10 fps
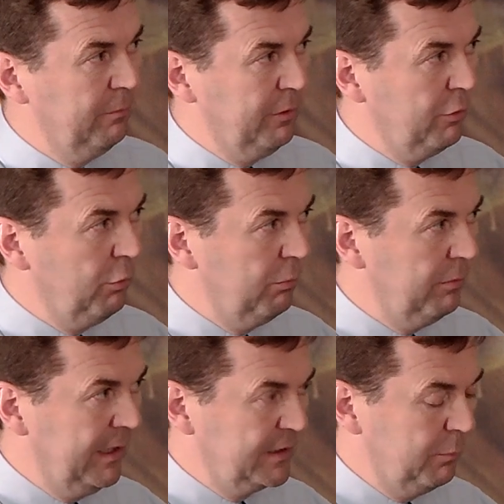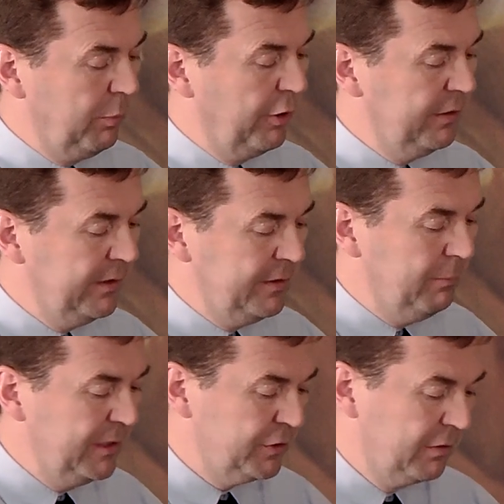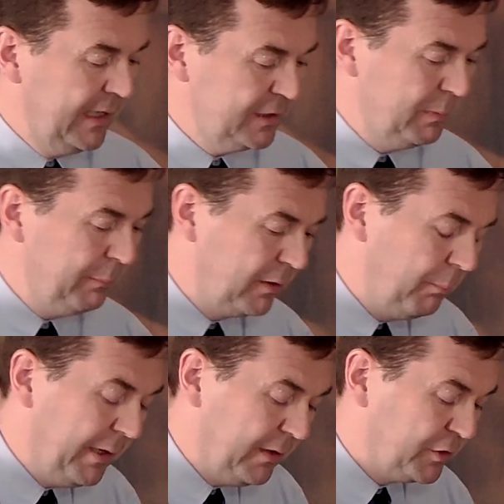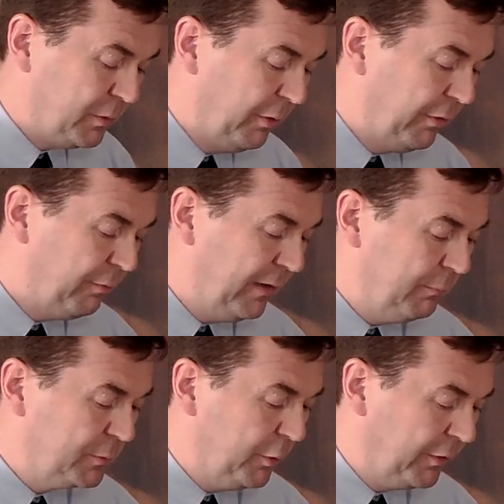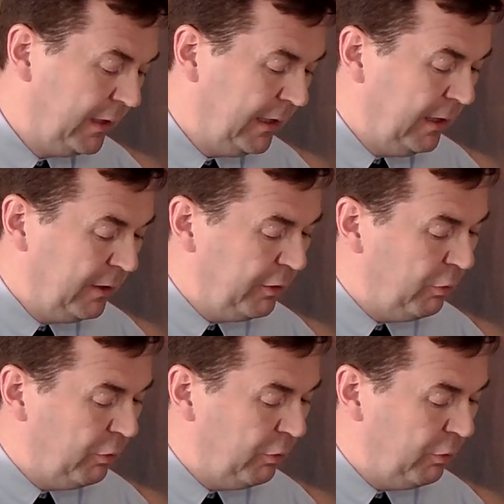you know, it's important that you measure grass maybe compared to some other farms, but, you